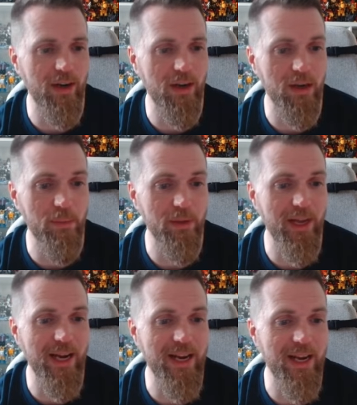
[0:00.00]
I'm going to put
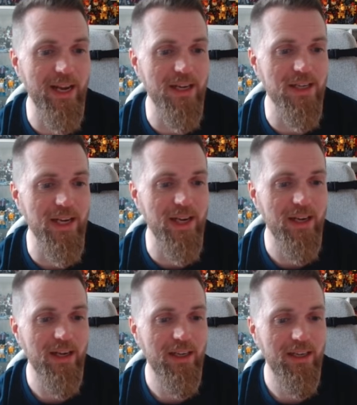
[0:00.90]
that in E tier,
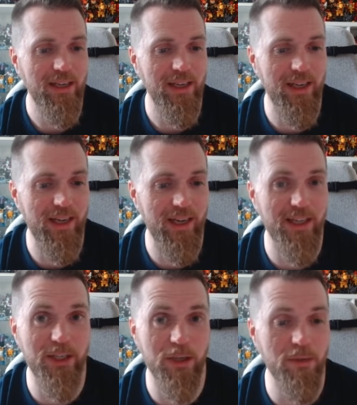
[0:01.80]
and I
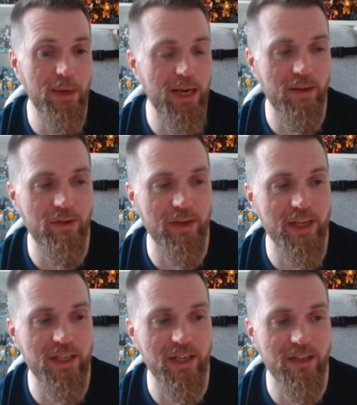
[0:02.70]
actually do mean it for E
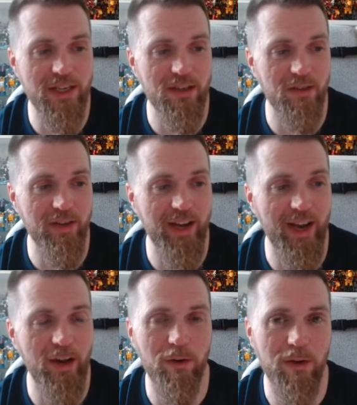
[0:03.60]
tier. It sounds like I really
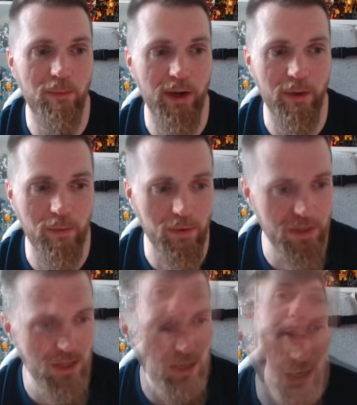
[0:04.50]
hate on Combiner Wars,
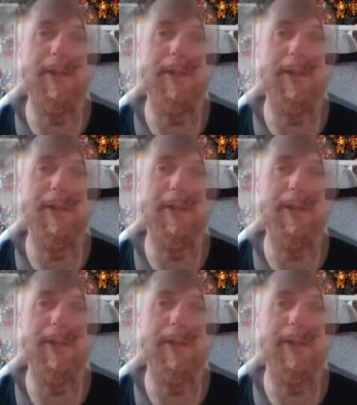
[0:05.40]
doesn't it?